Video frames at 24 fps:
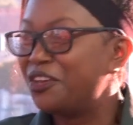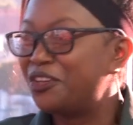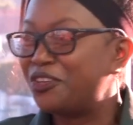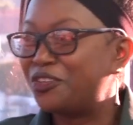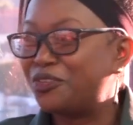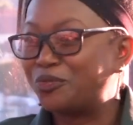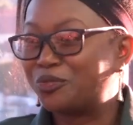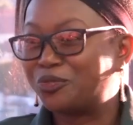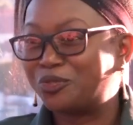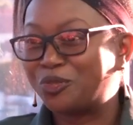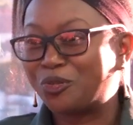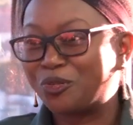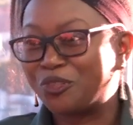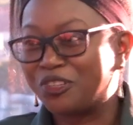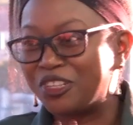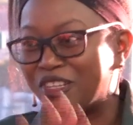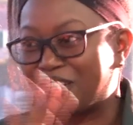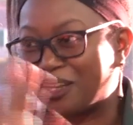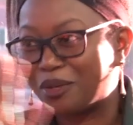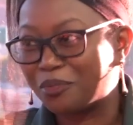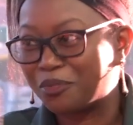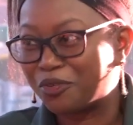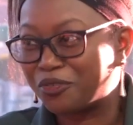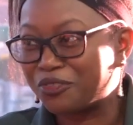You know the
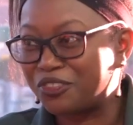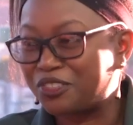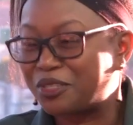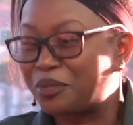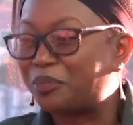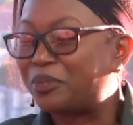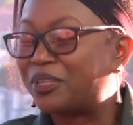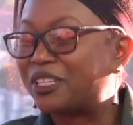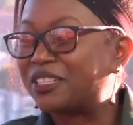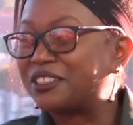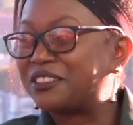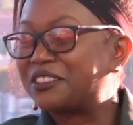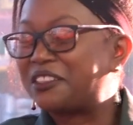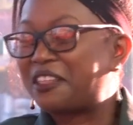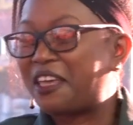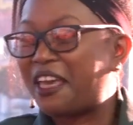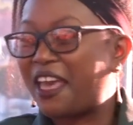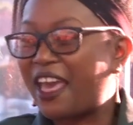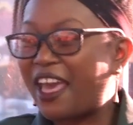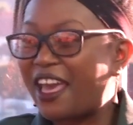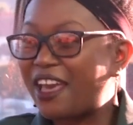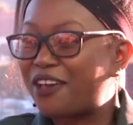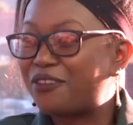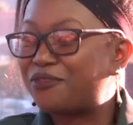number of siblings they
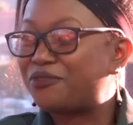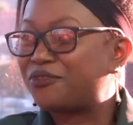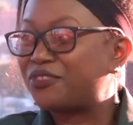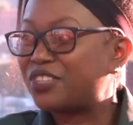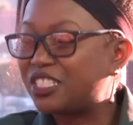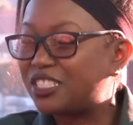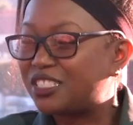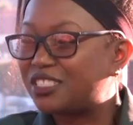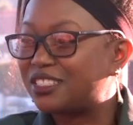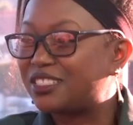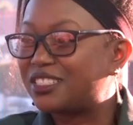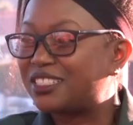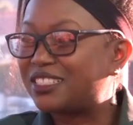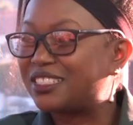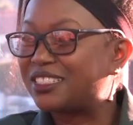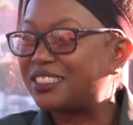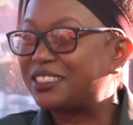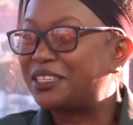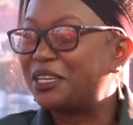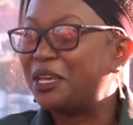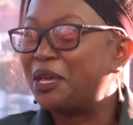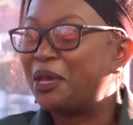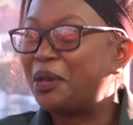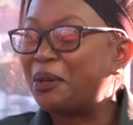have,
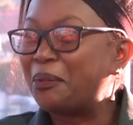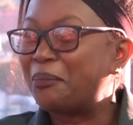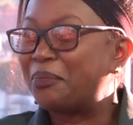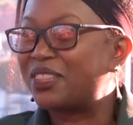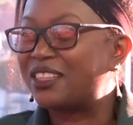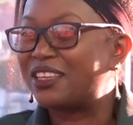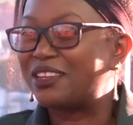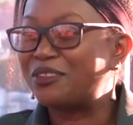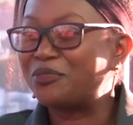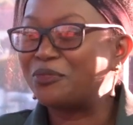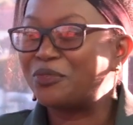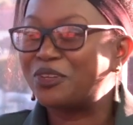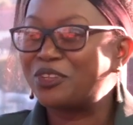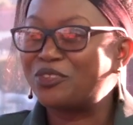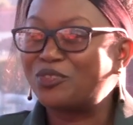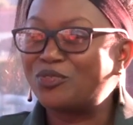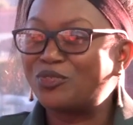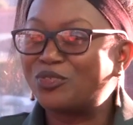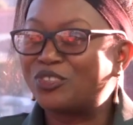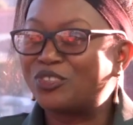etc. But then when you